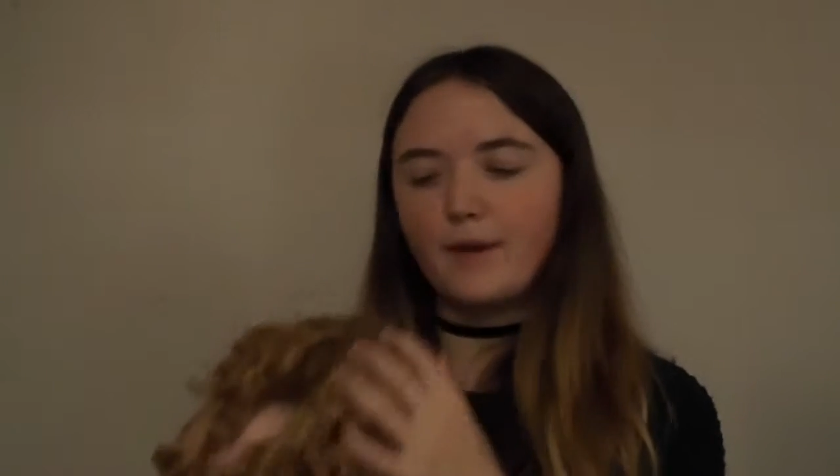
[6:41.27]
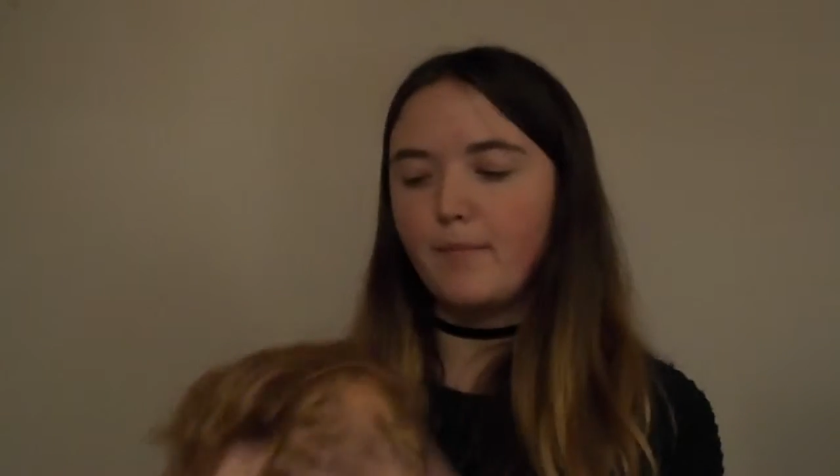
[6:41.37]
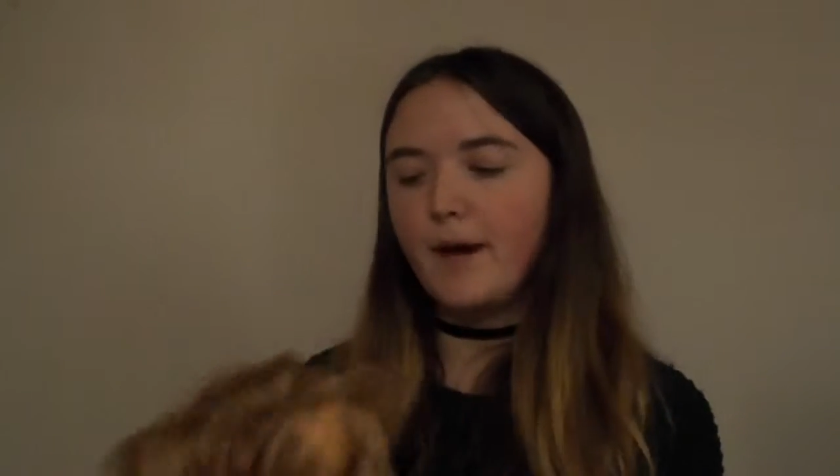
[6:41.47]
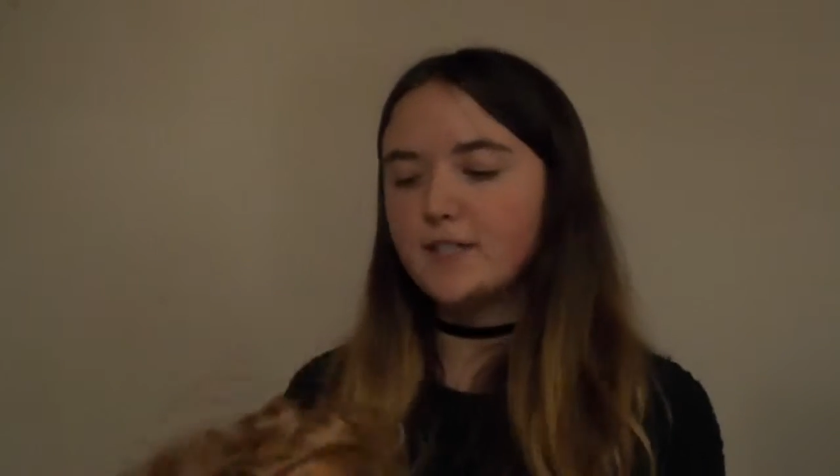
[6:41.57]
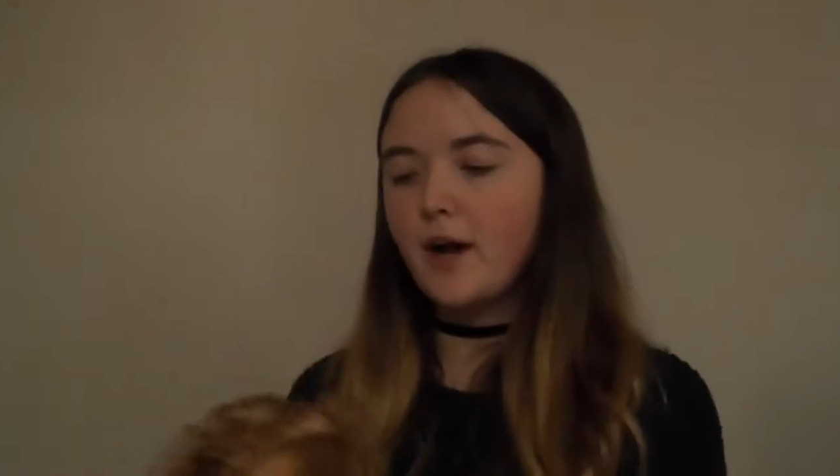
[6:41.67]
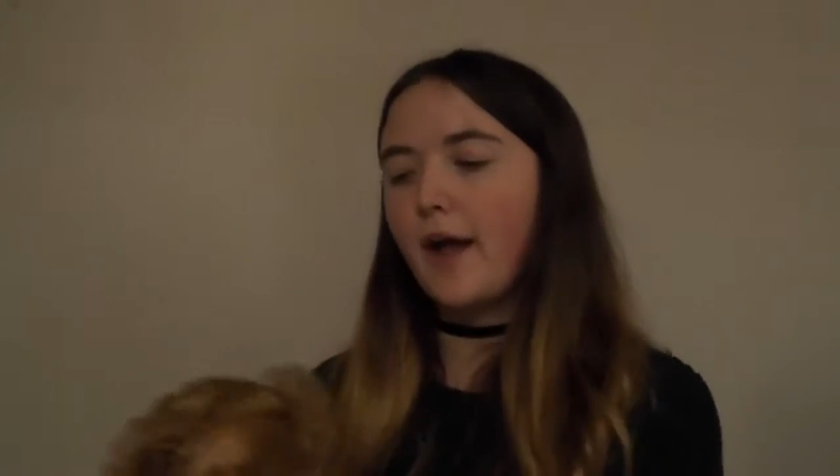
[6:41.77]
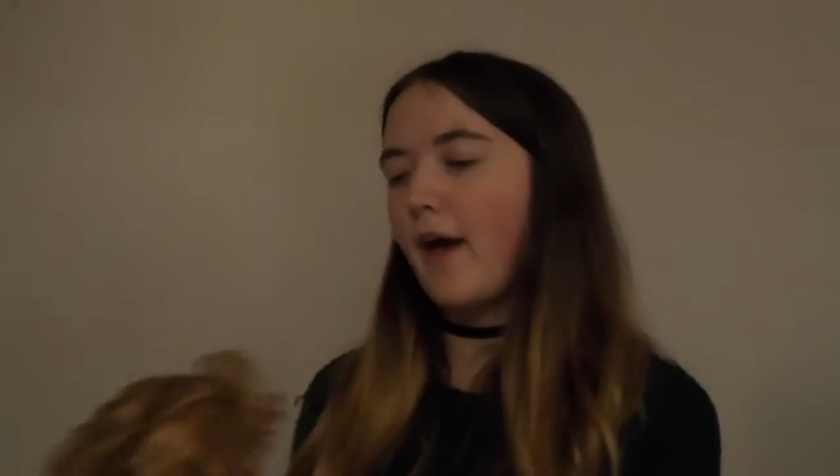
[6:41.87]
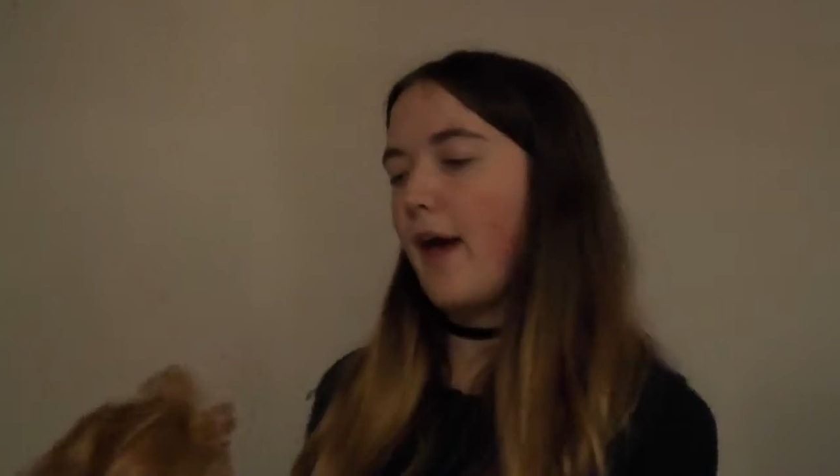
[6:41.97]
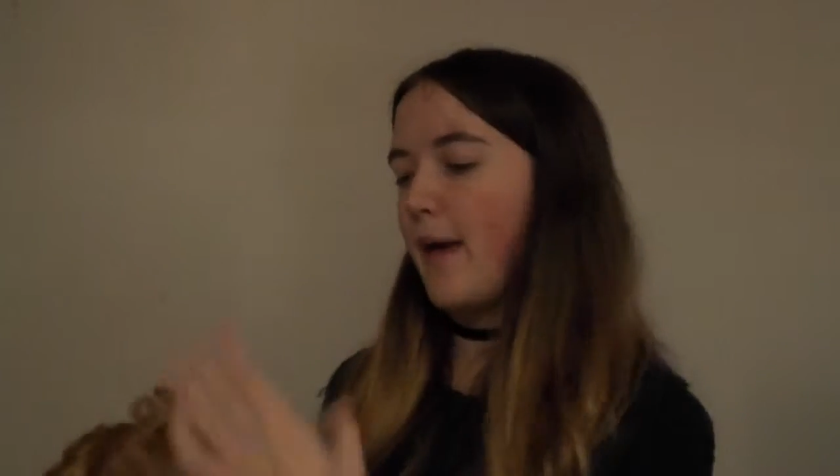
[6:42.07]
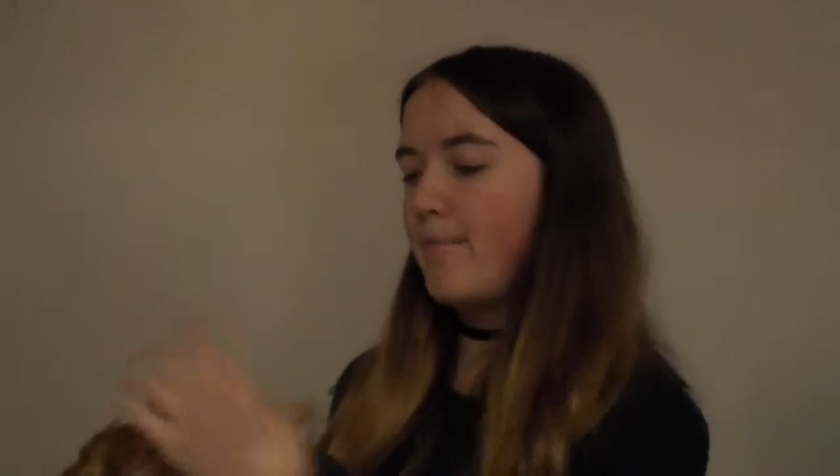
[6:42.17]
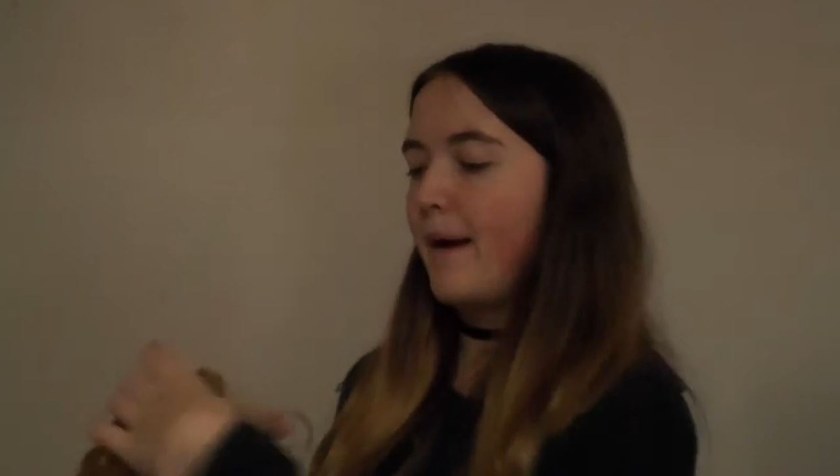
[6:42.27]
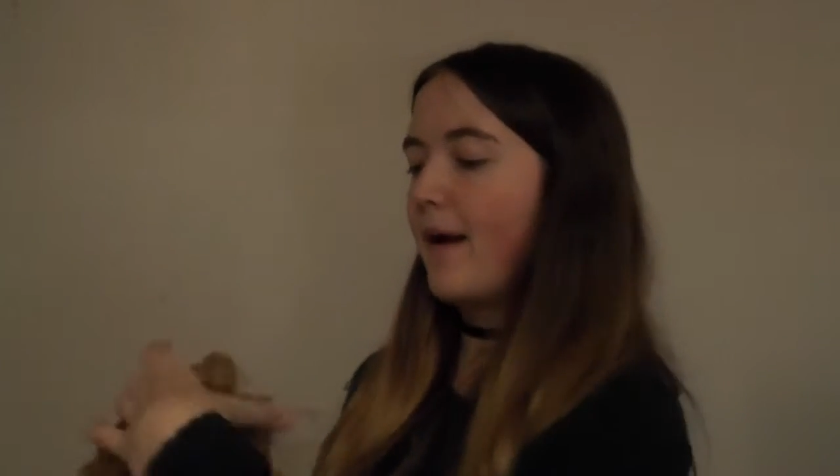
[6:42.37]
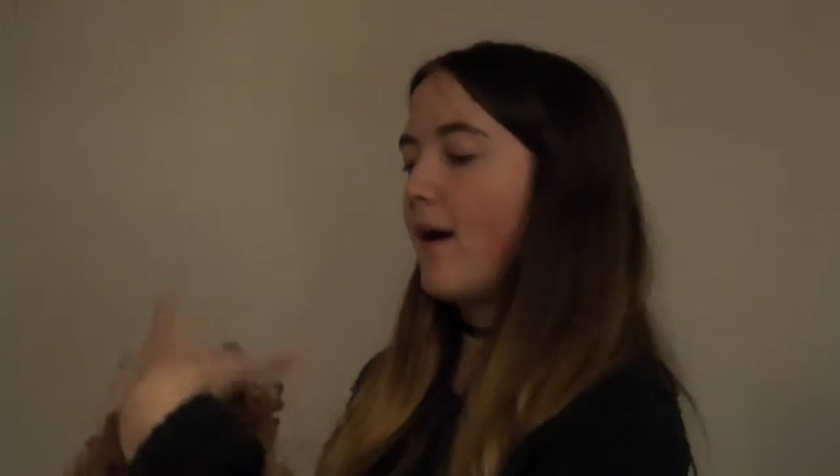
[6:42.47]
I might tie her hair back